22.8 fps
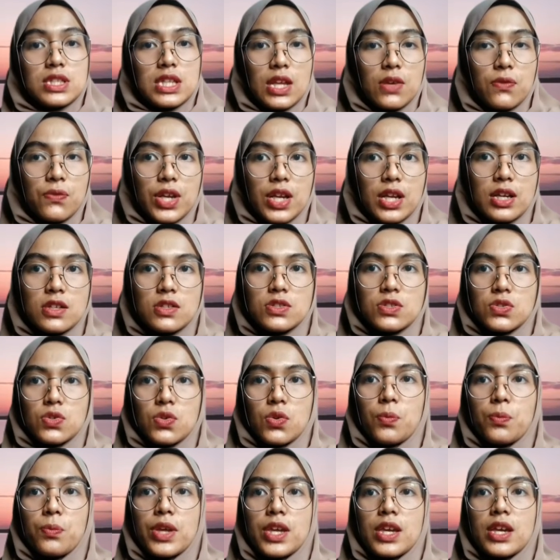difficult to
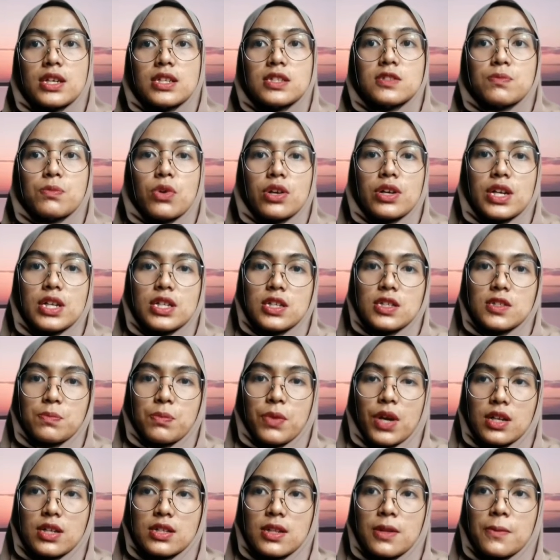make a small radius
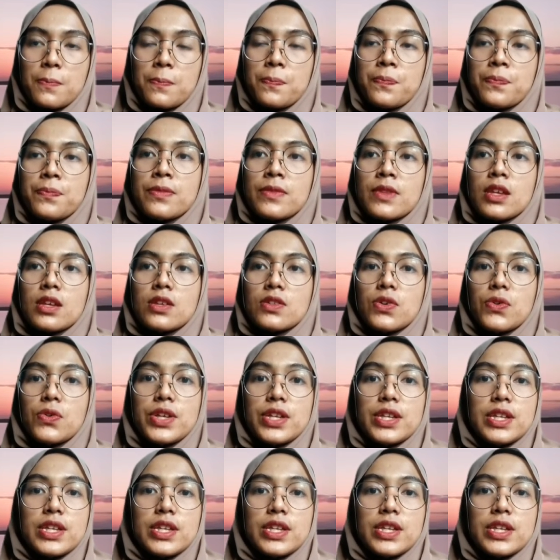part. So we